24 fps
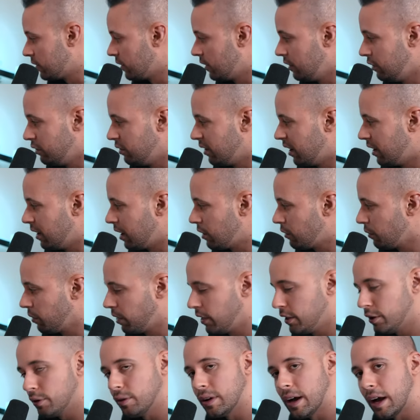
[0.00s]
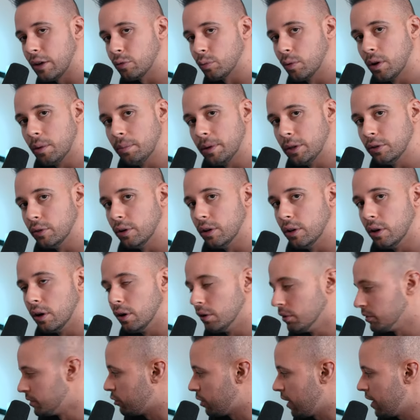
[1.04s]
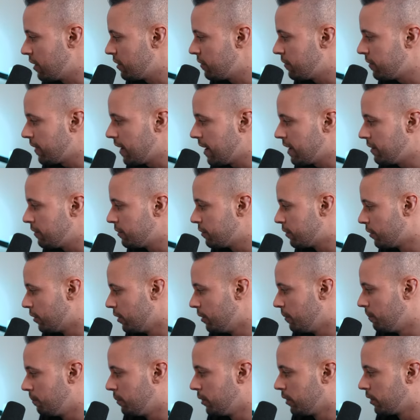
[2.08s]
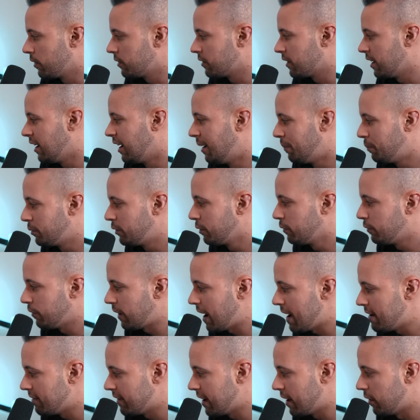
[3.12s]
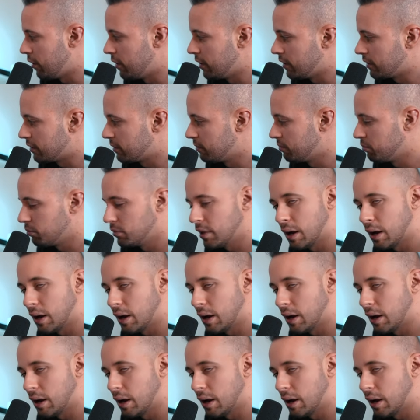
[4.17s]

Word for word: I don't think you guys want to be doing those. Try to find for books up to 5 hours.